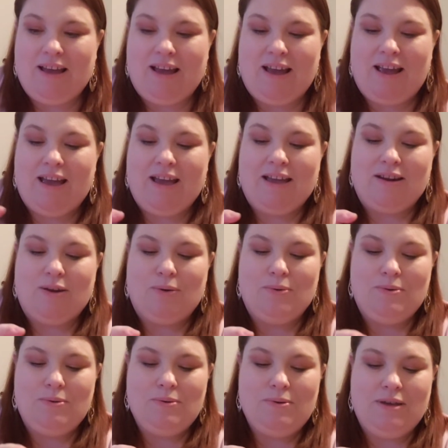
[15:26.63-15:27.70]
And
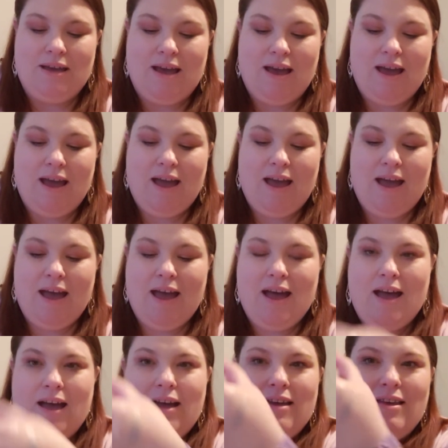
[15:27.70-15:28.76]
oh yeah
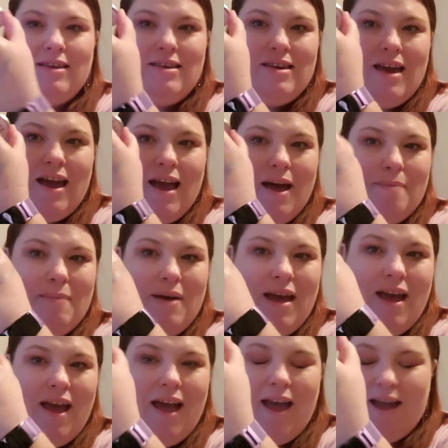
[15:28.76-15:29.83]
yeah,
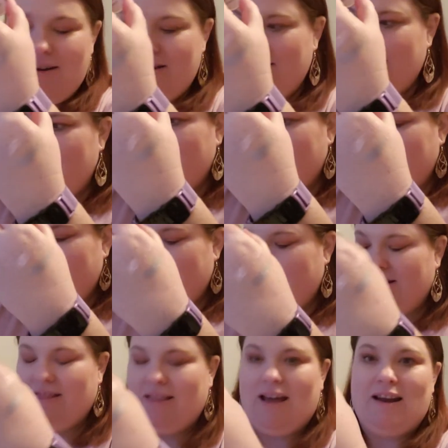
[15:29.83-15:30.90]
man.
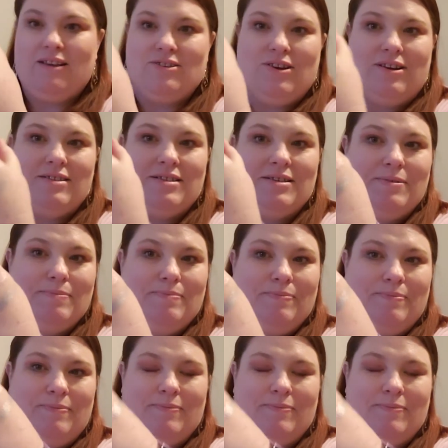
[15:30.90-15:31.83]
That is awesome.